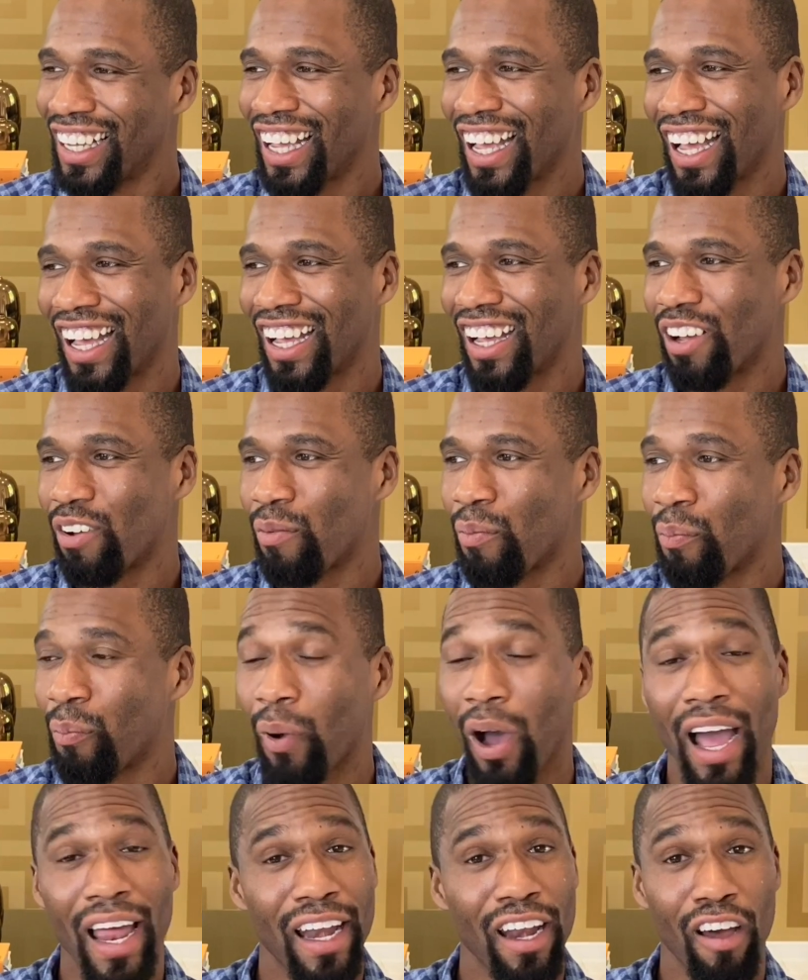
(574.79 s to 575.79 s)

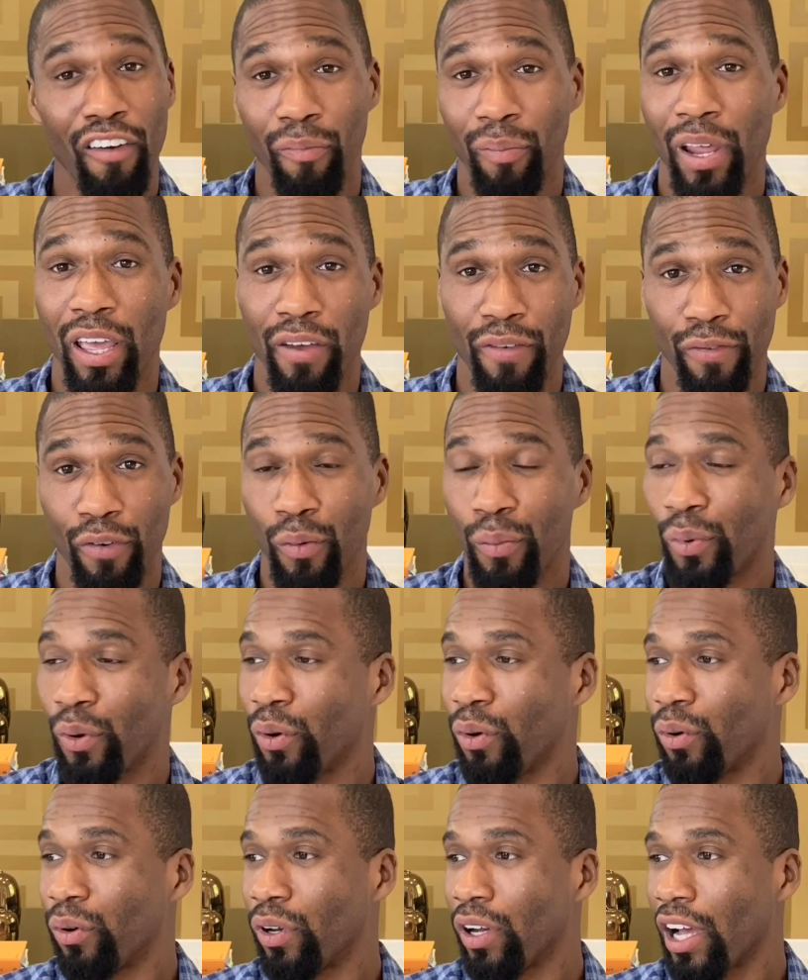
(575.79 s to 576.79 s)
But I love playing
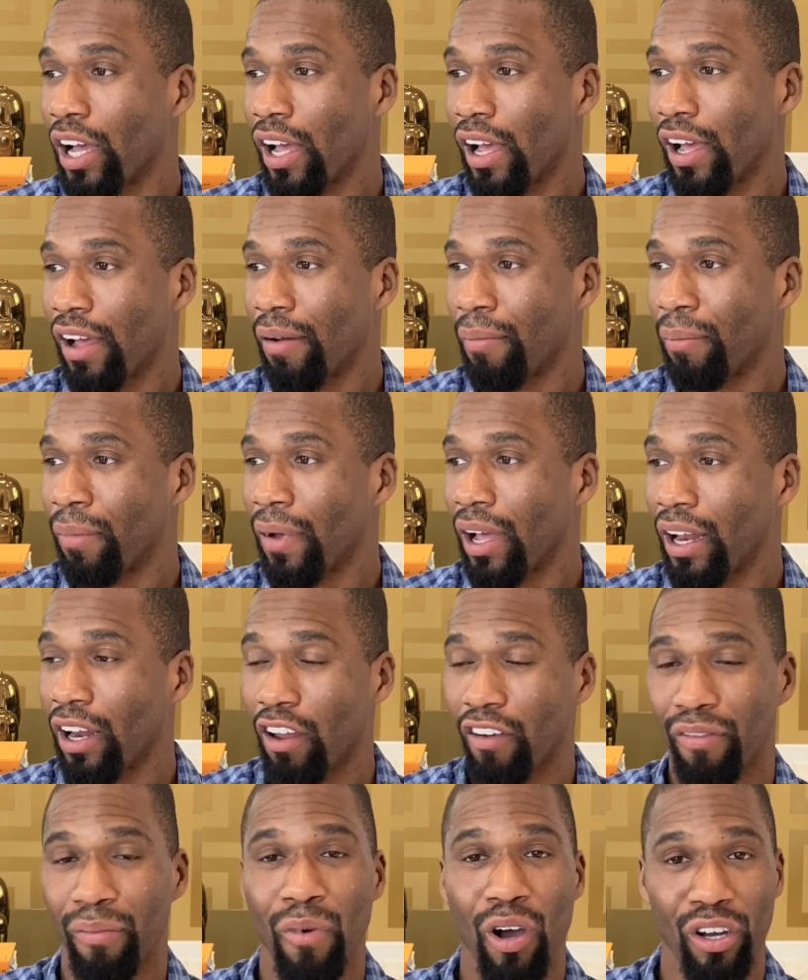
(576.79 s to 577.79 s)
football. I
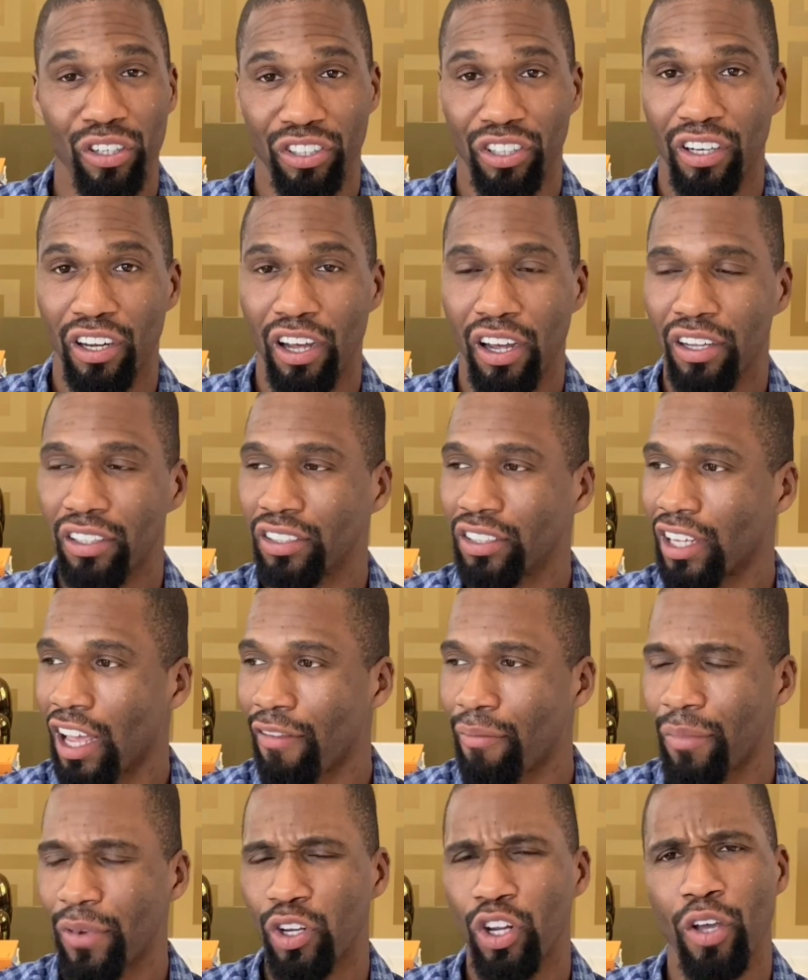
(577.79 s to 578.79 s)
love martial arts. I
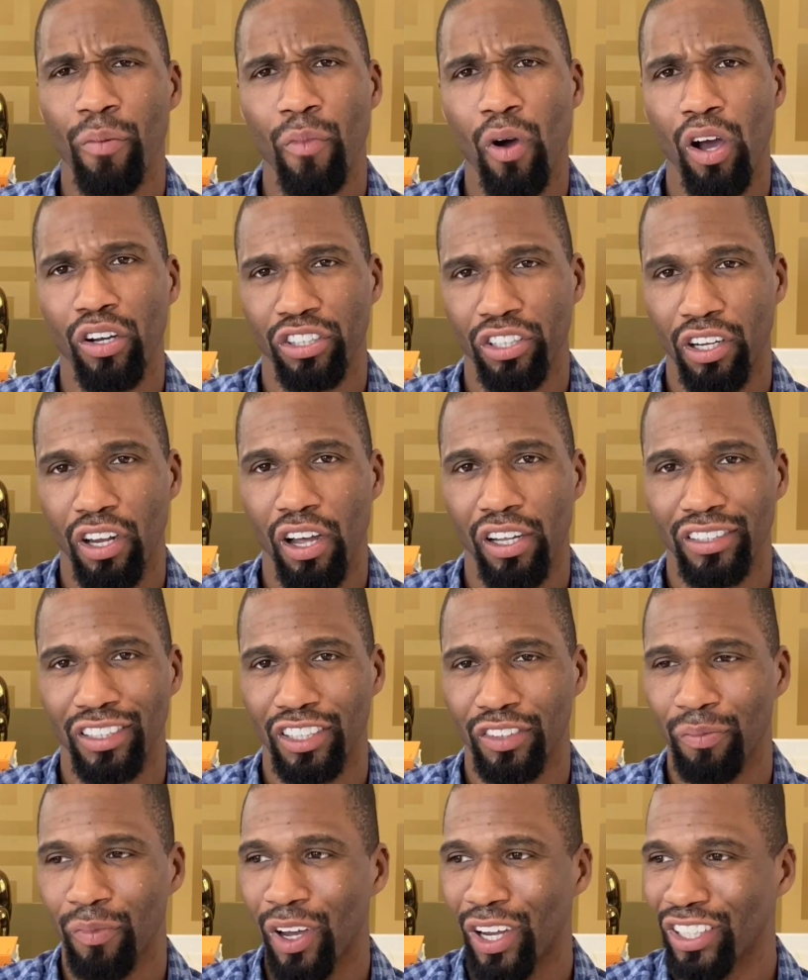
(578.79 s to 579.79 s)
haven't been doing martial arts
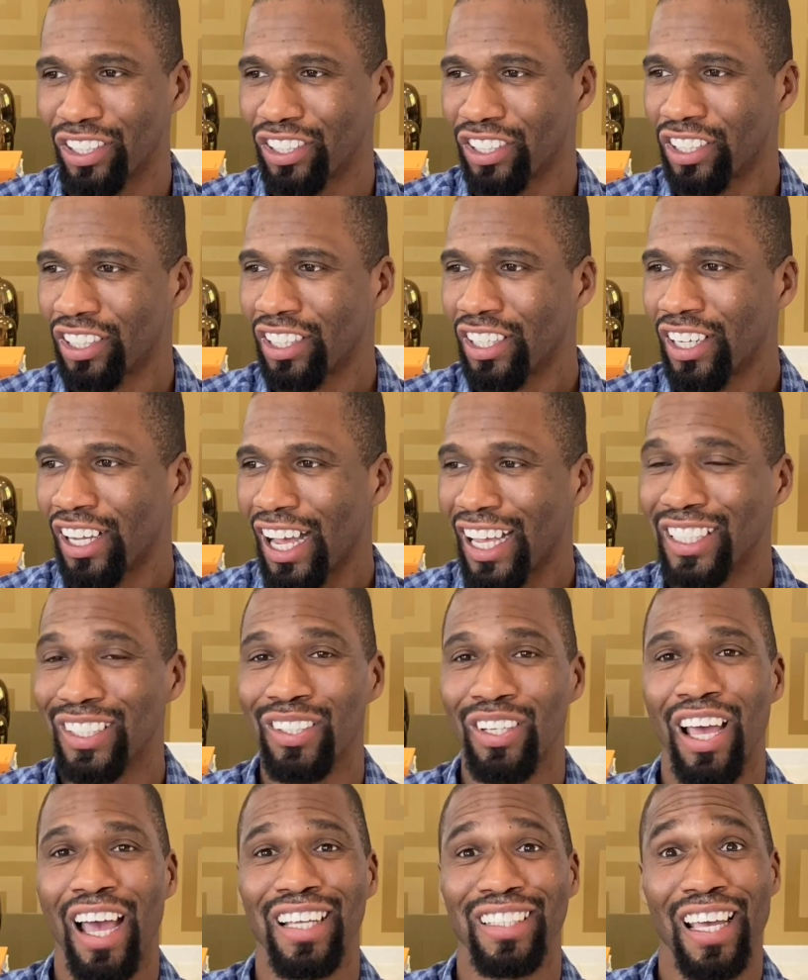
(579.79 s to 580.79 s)
as much
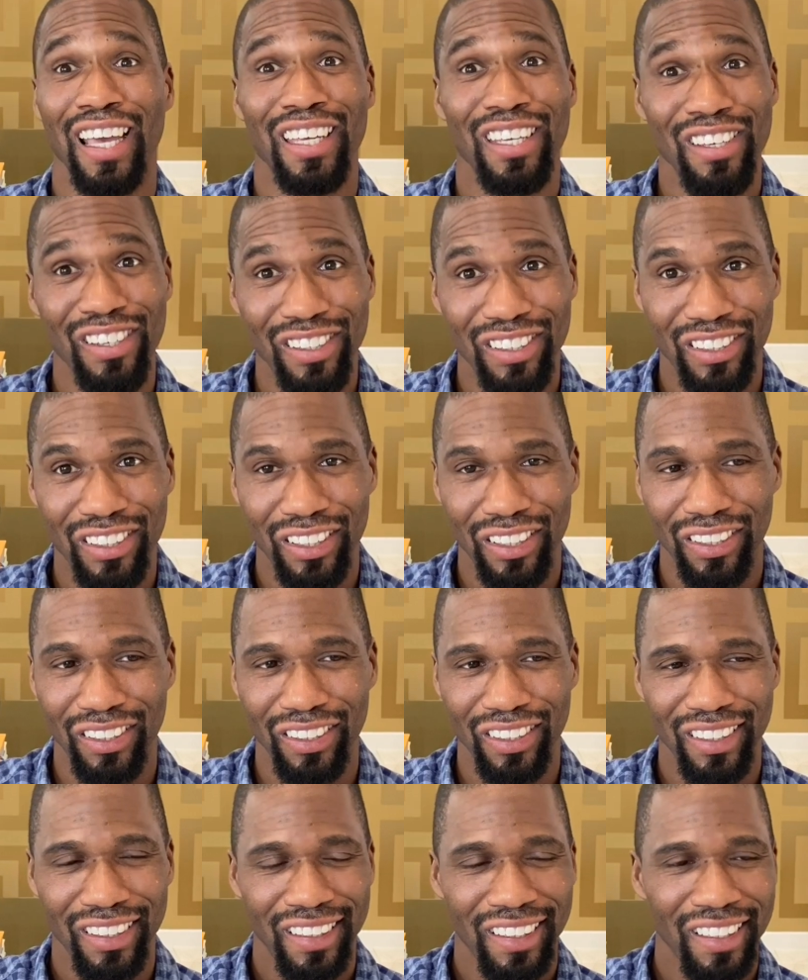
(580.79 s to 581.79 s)
as I used
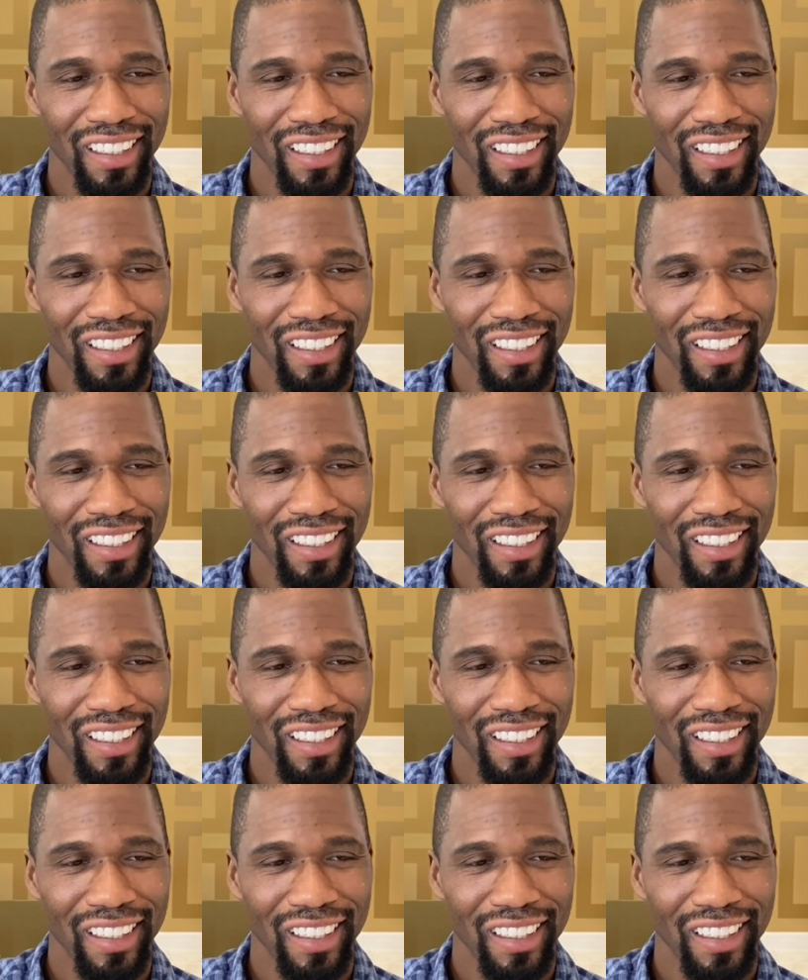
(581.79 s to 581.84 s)
to.